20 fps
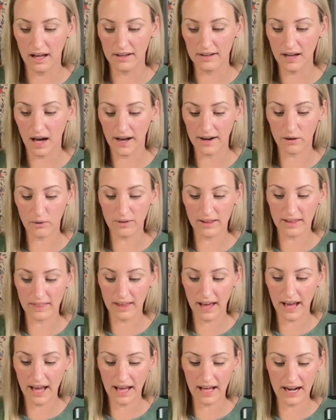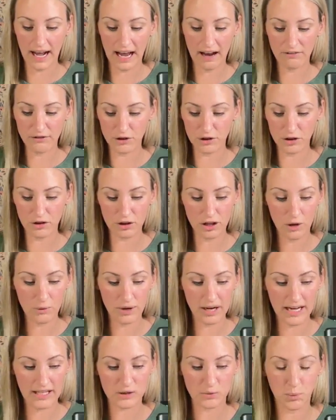not only that, after your
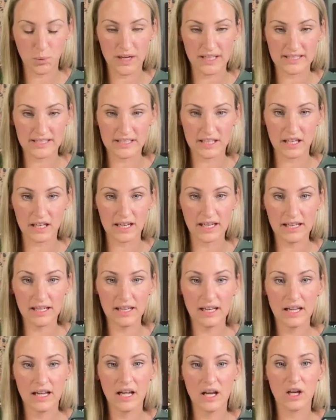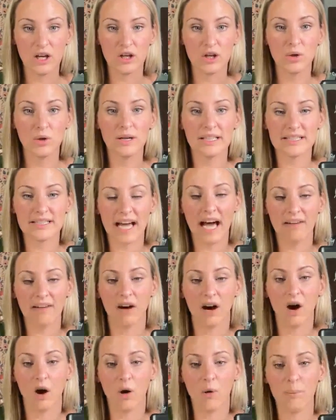lowercase 1 is done, you get to have
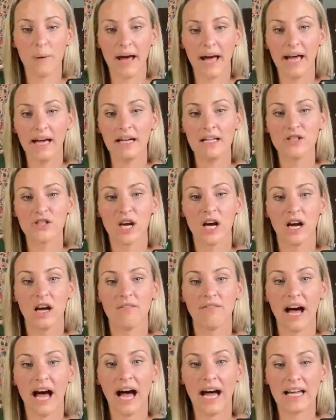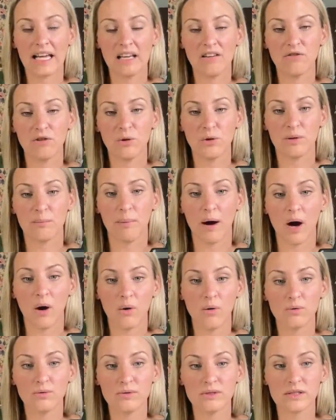a whole page of I give you the
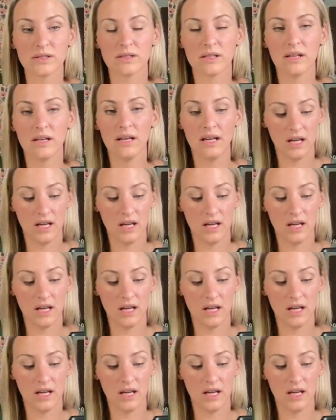bones.